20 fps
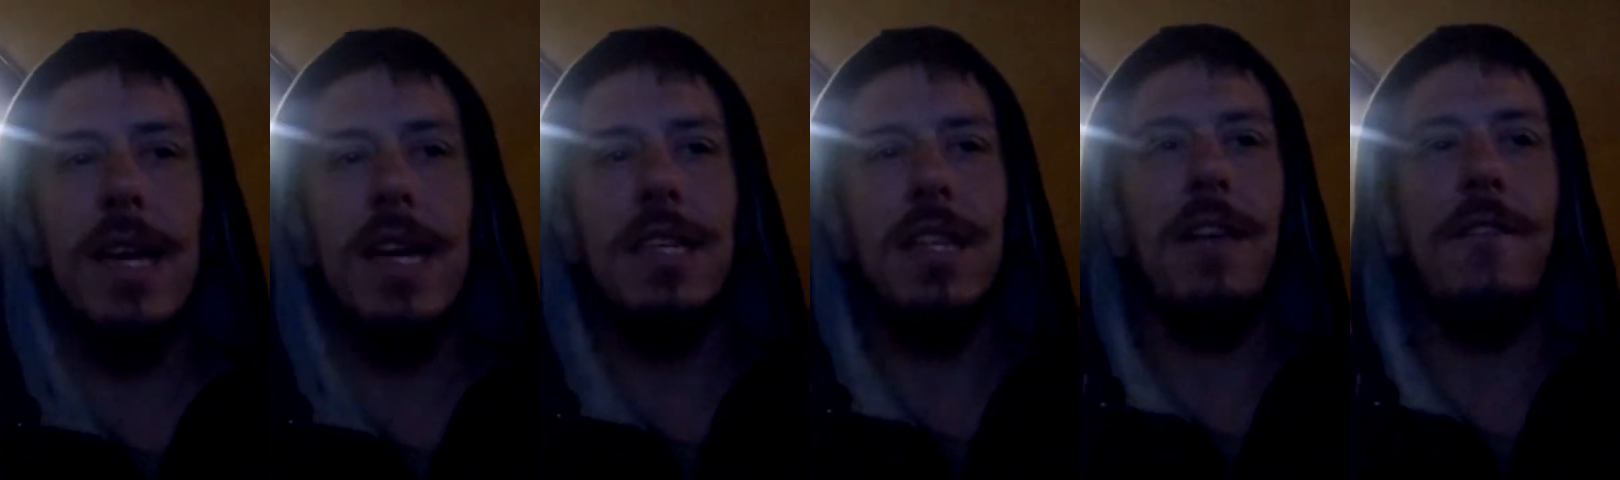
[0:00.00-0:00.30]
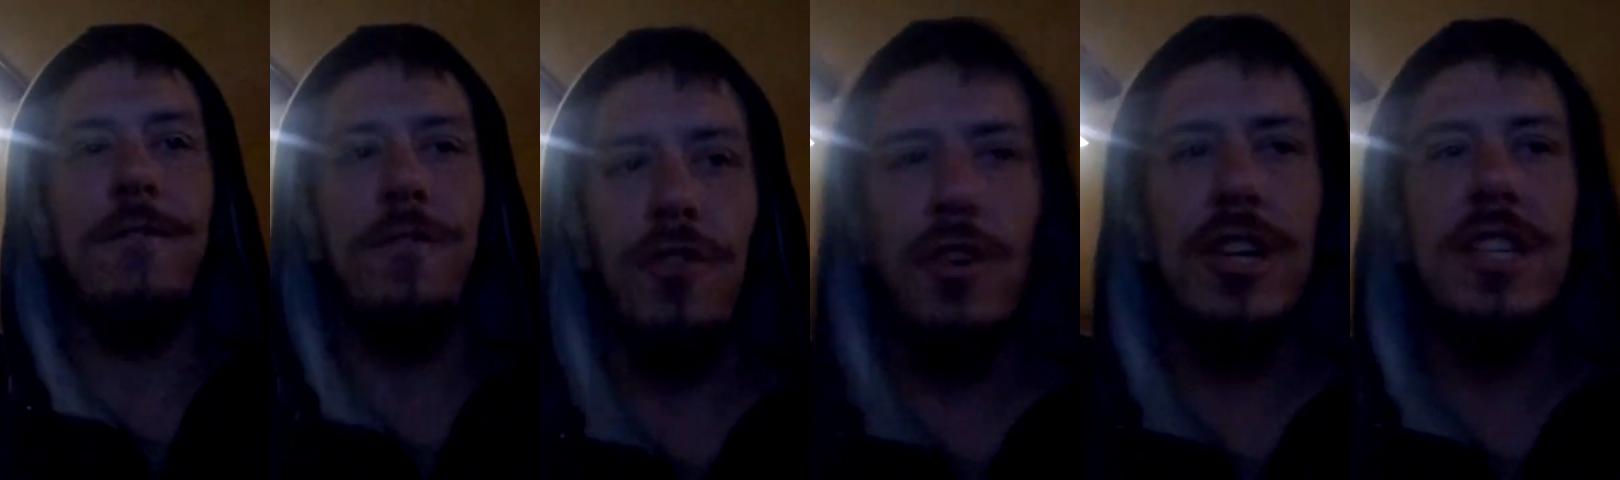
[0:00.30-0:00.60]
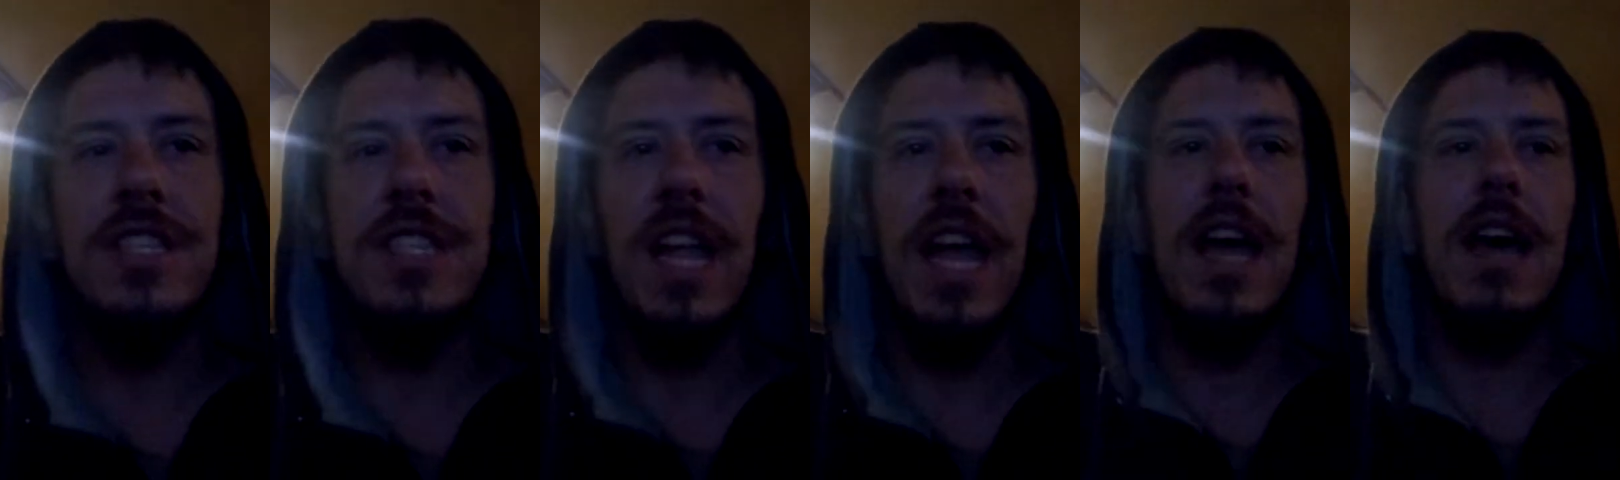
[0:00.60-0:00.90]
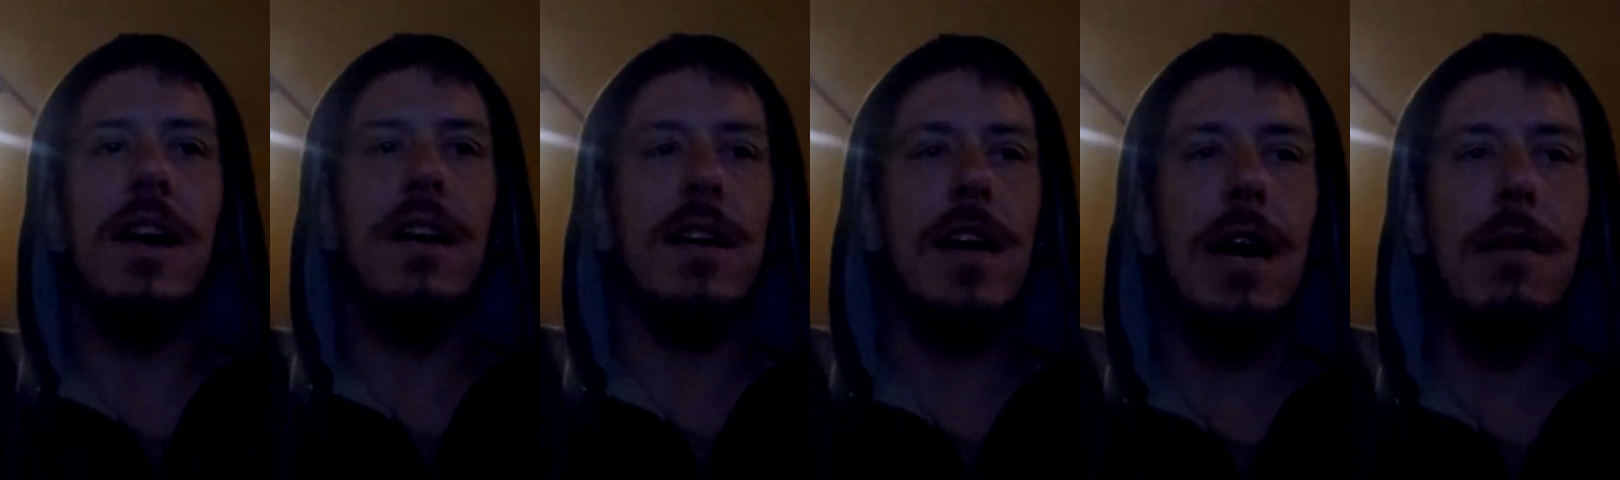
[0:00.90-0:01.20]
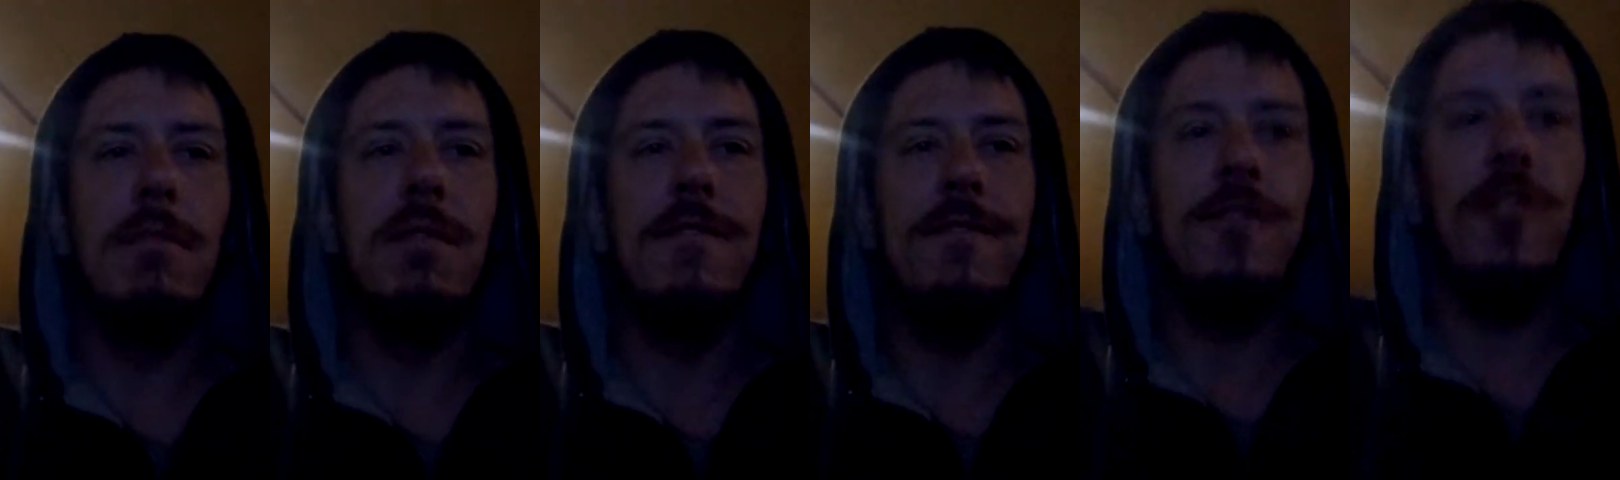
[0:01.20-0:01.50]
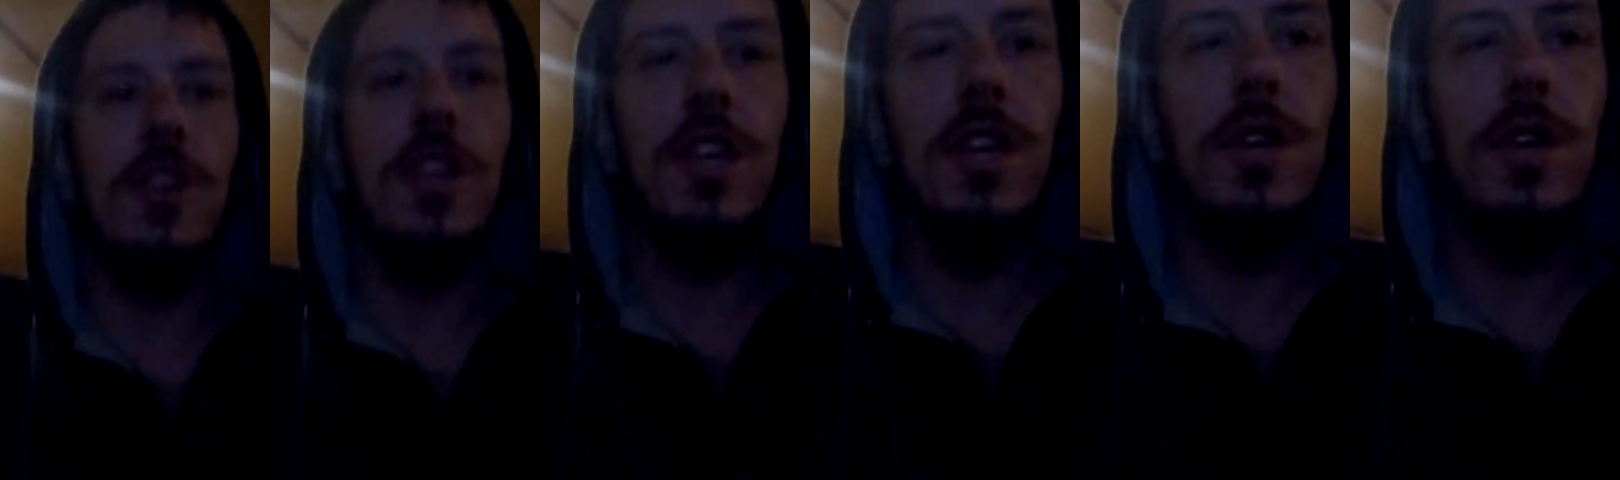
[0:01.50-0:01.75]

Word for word: I got the freestyle coming for